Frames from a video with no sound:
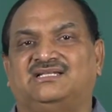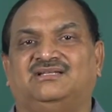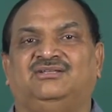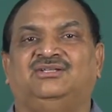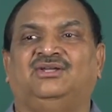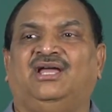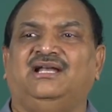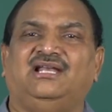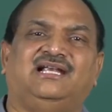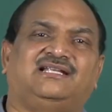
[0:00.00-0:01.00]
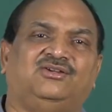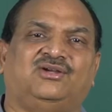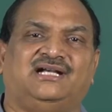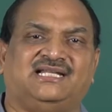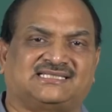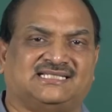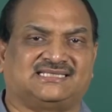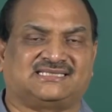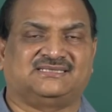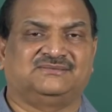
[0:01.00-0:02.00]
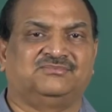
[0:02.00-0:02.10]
and later you can discuss.